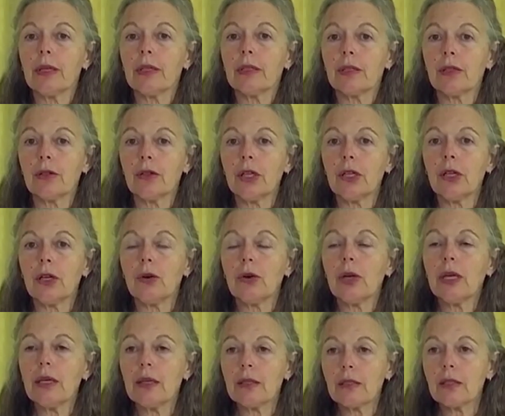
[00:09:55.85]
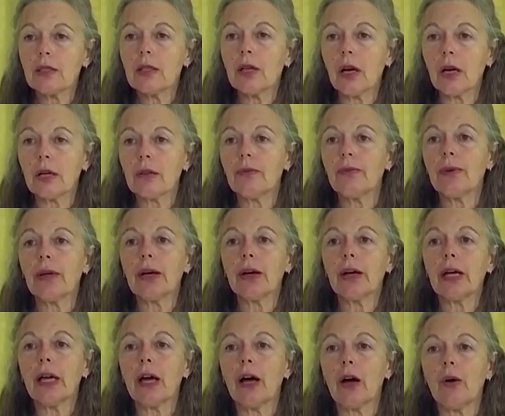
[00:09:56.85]
So, he has talked
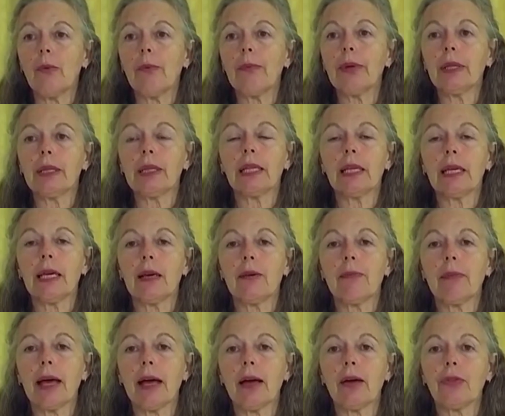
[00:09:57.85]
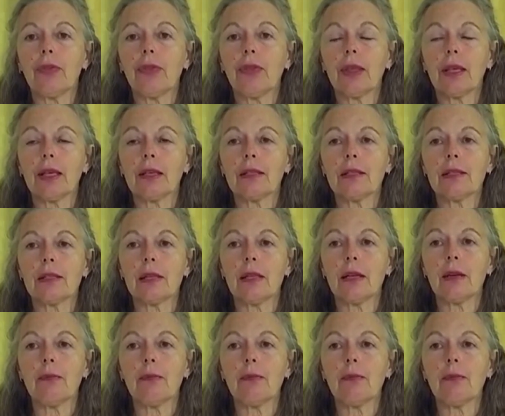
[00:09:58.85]
very openly about this,